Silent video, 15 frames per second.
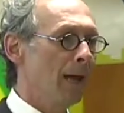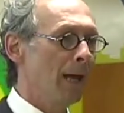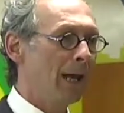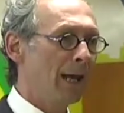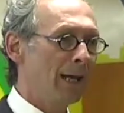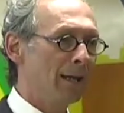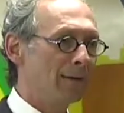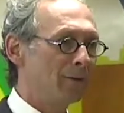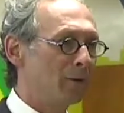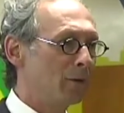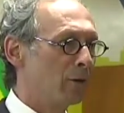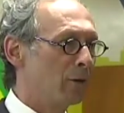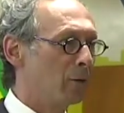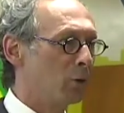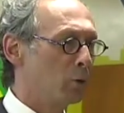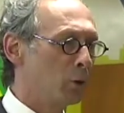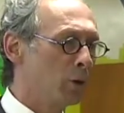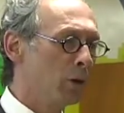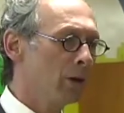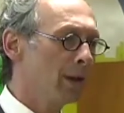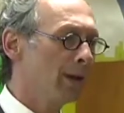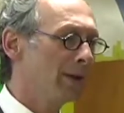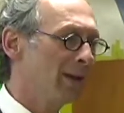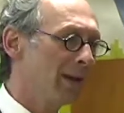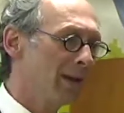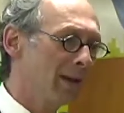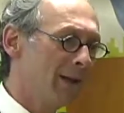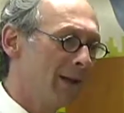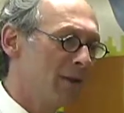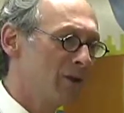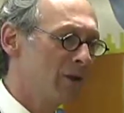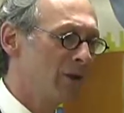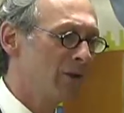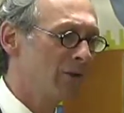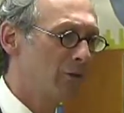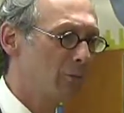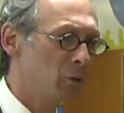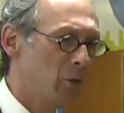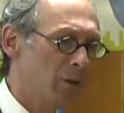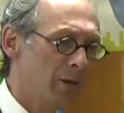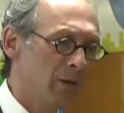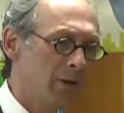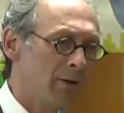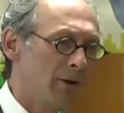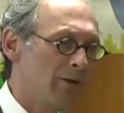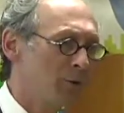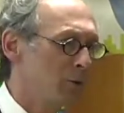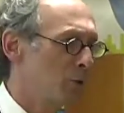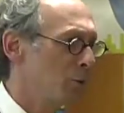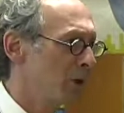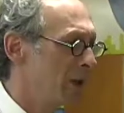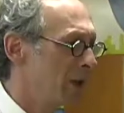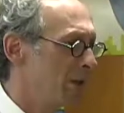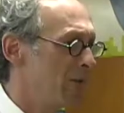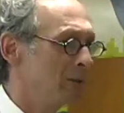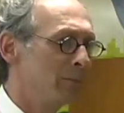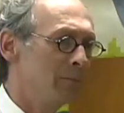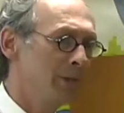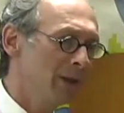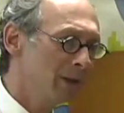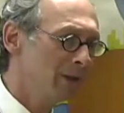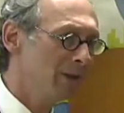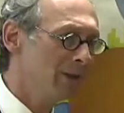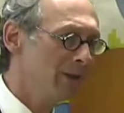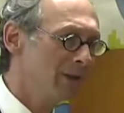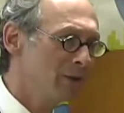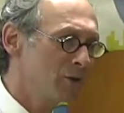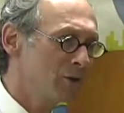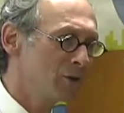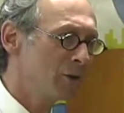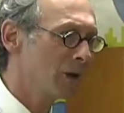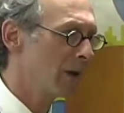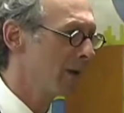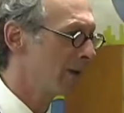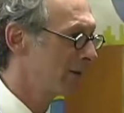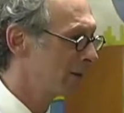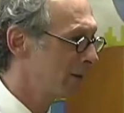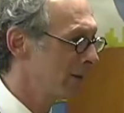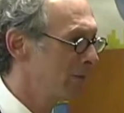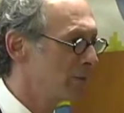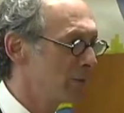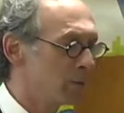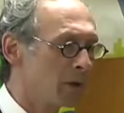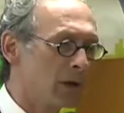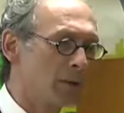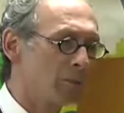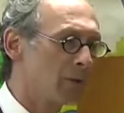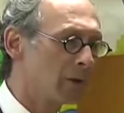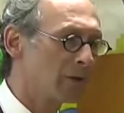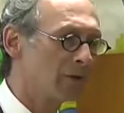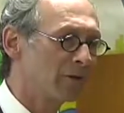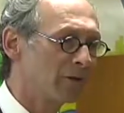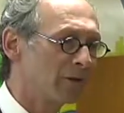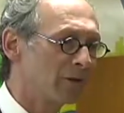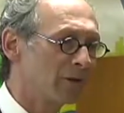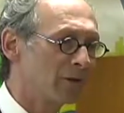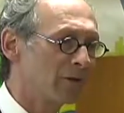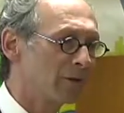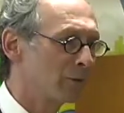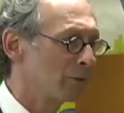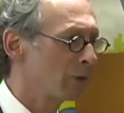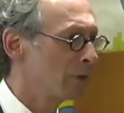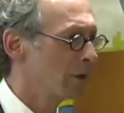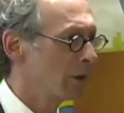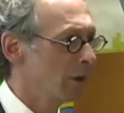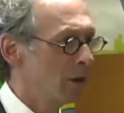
And the work and dedication and support that you have to put in to be a good teacher, I see from my brothers and sisters,